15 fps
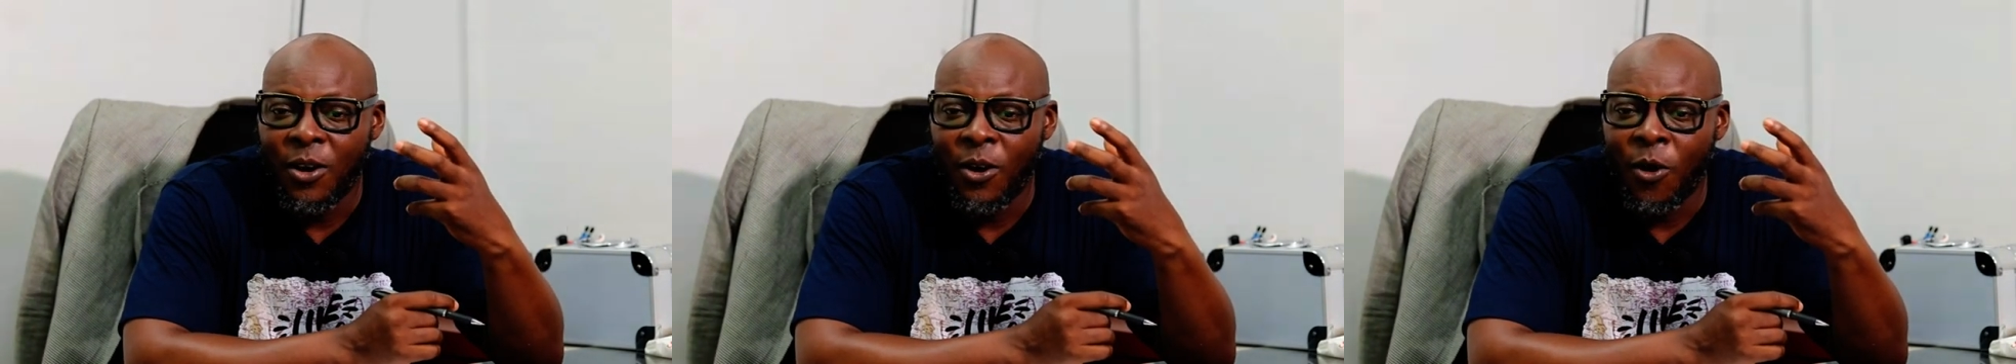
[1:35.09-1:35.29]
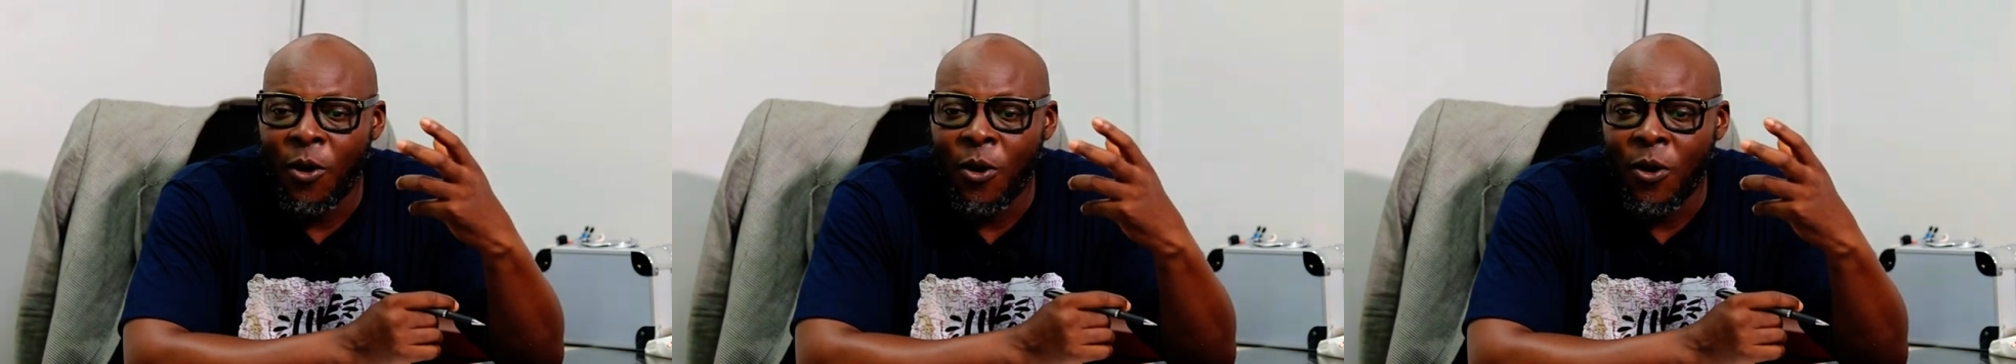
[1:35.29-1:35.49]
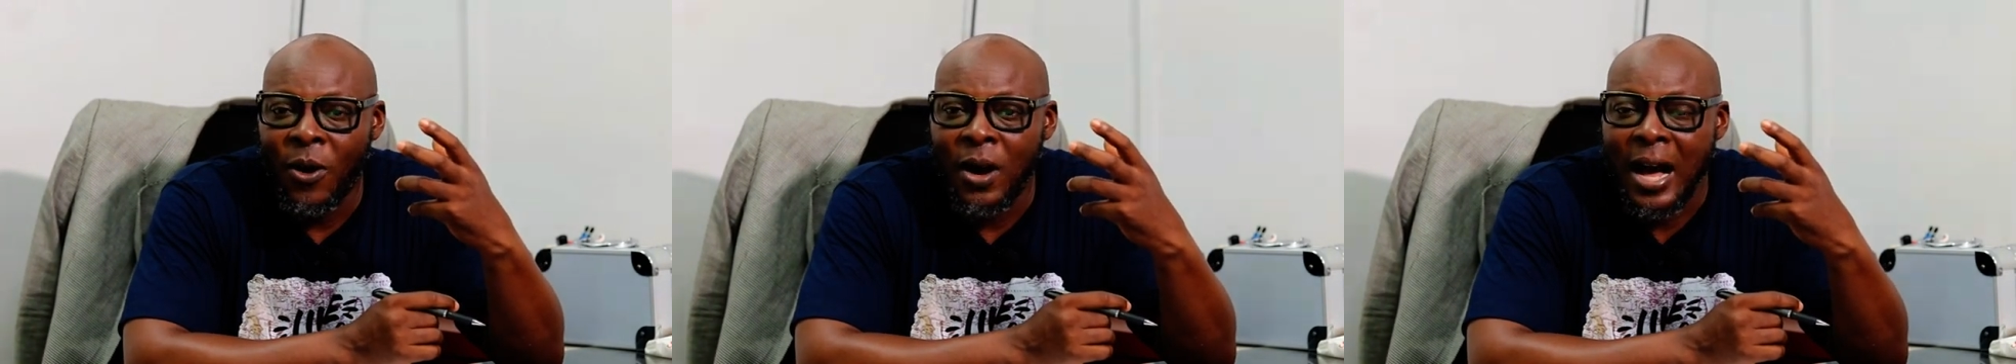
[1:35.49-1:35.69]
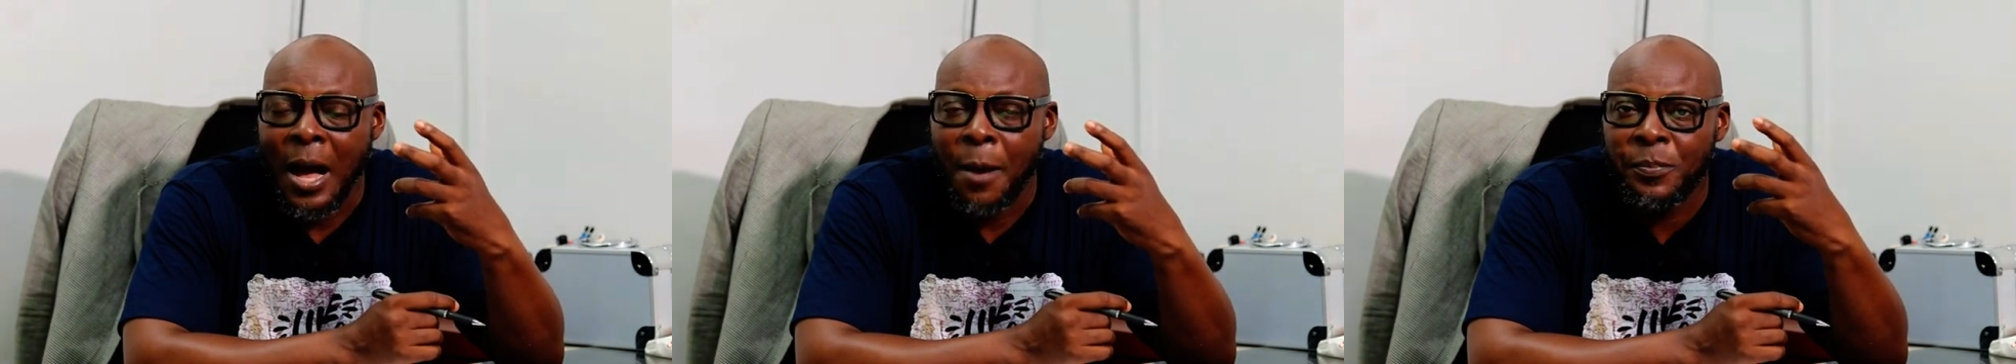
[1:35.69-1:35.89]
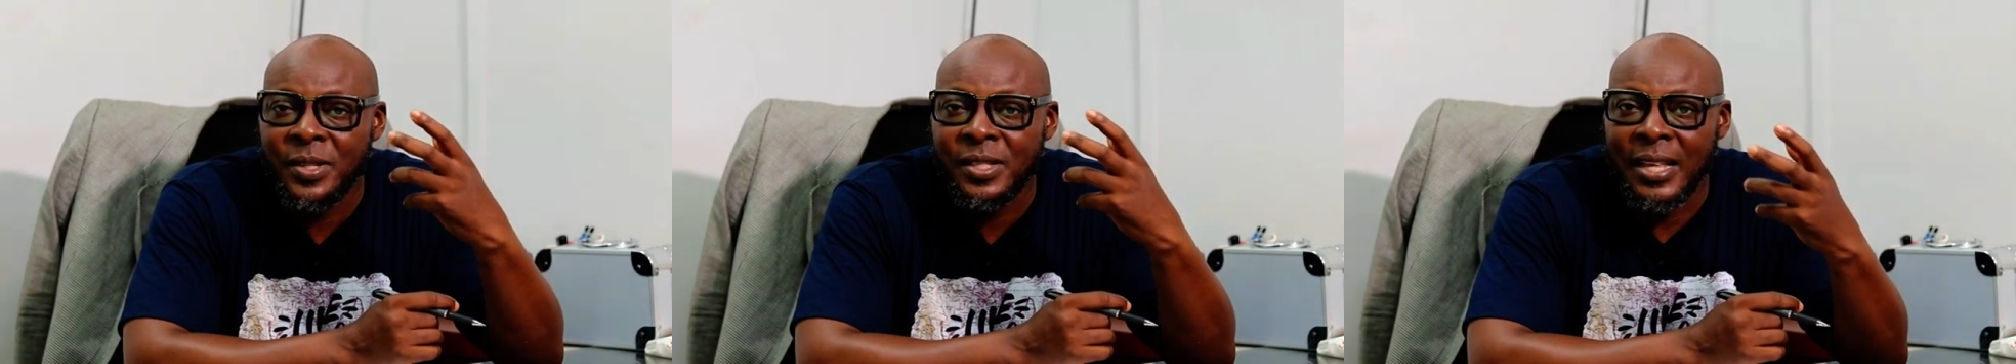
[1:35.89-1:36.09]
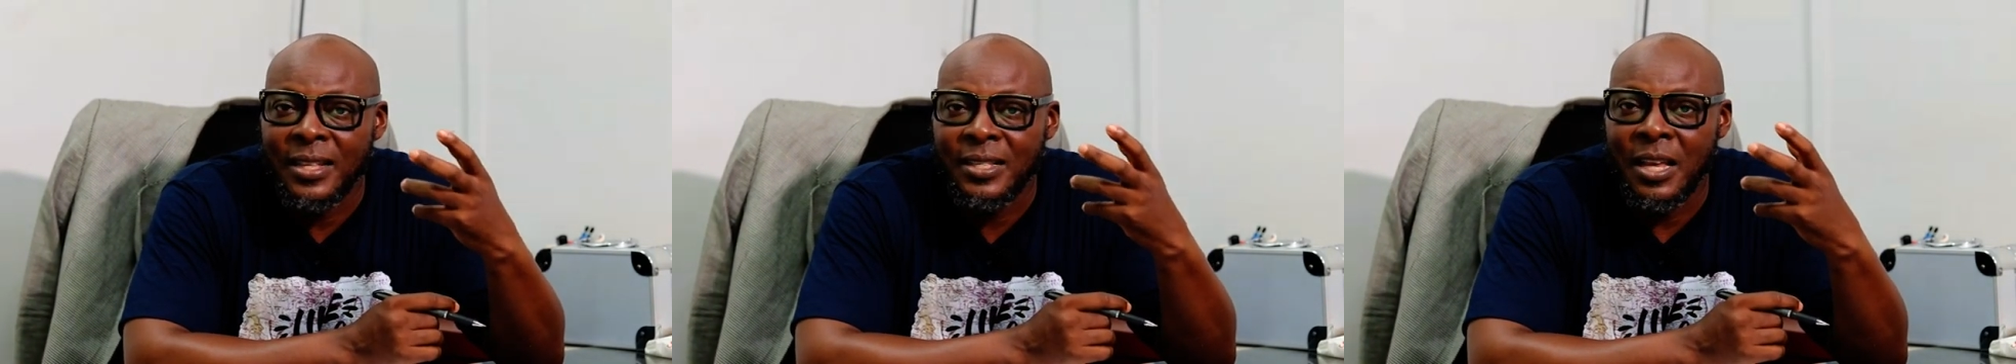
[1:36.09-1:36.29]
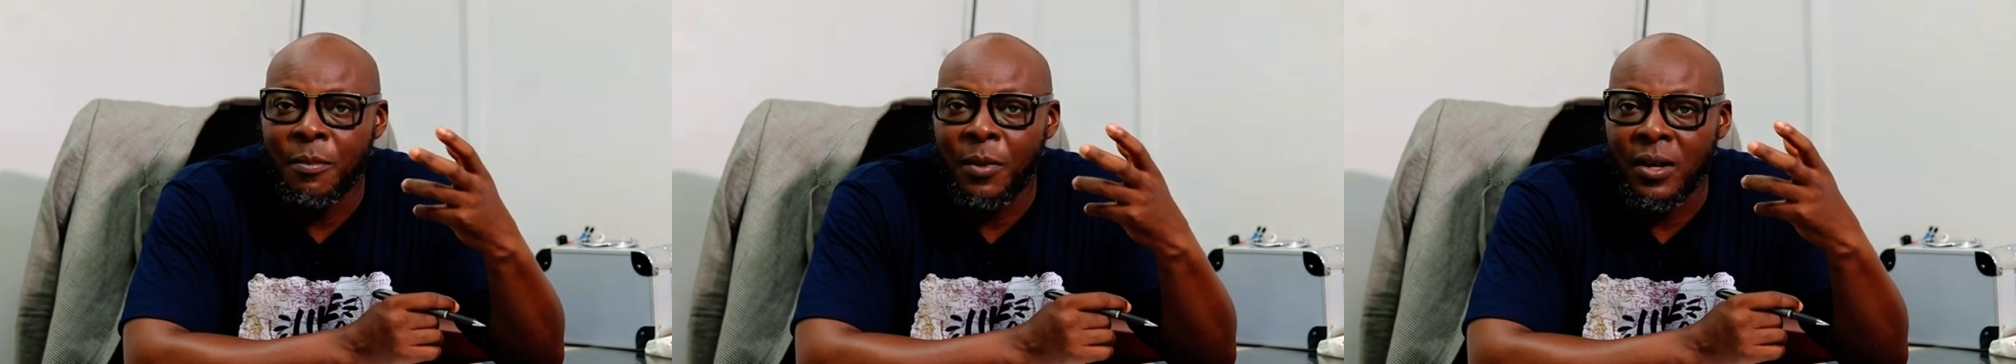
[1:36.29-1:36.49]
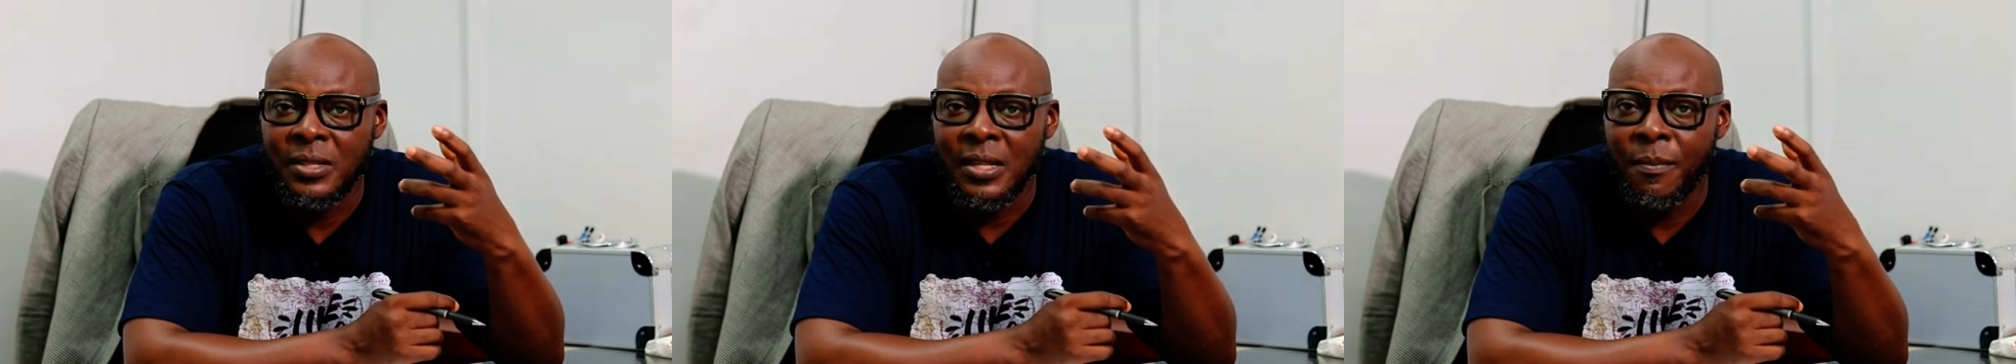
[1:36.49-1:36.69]
or upset
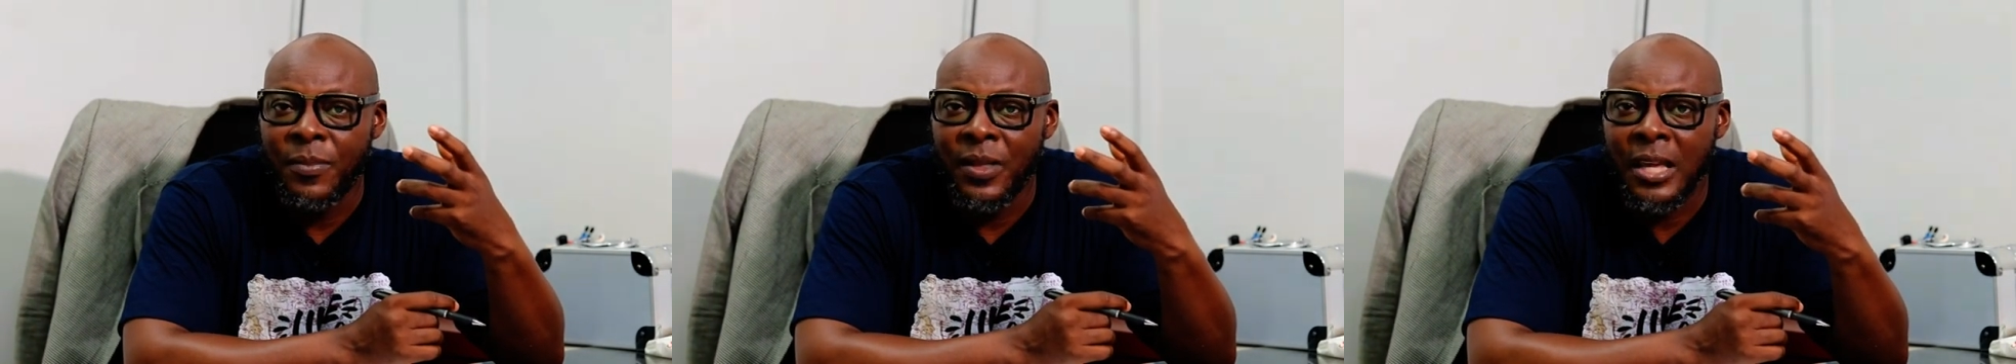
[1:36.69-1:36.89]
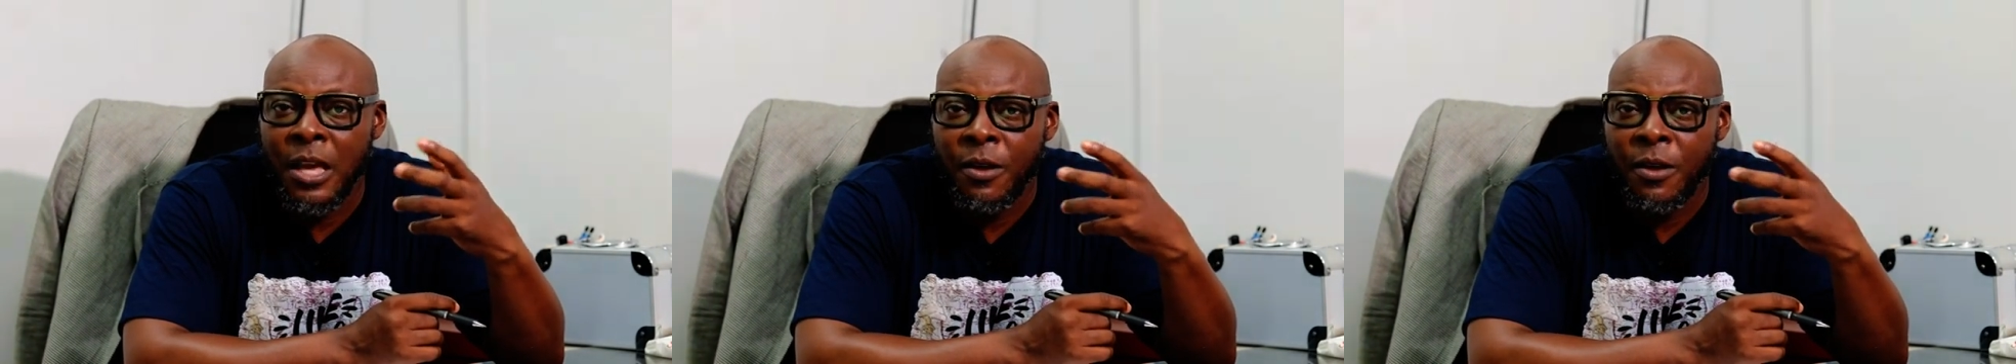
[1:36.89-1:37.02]
about something.